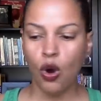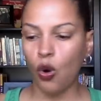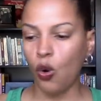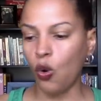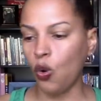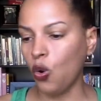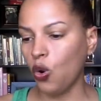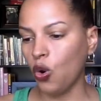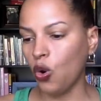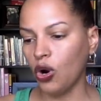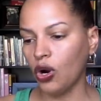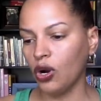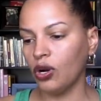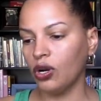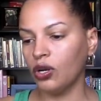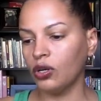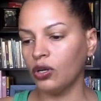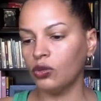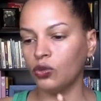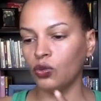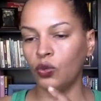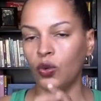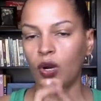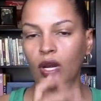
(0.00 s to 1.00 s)

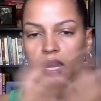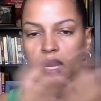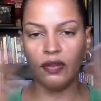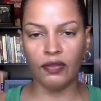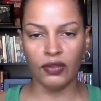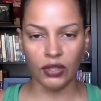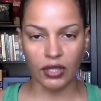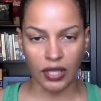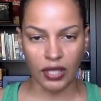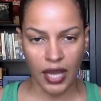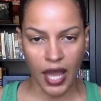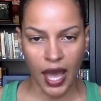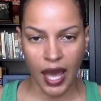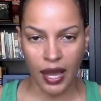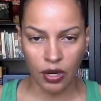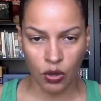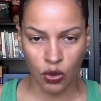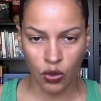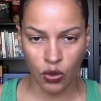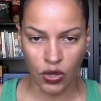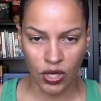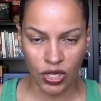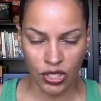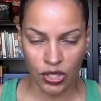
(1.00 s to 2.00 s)
or whatever the
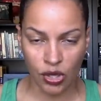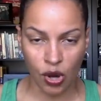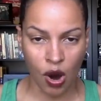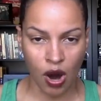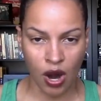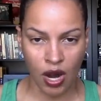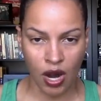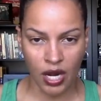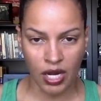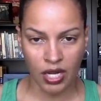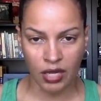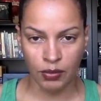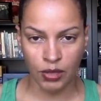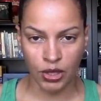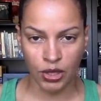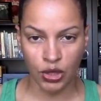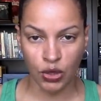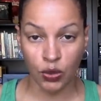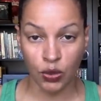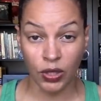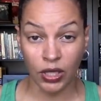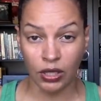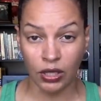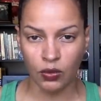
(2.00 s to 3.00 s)
categories are in
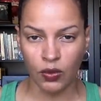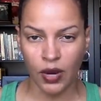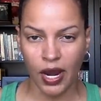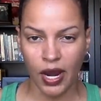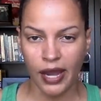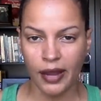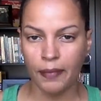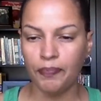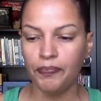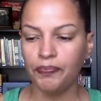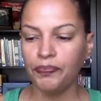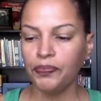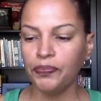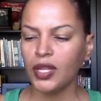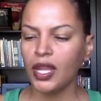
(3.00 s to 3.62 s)
between, right?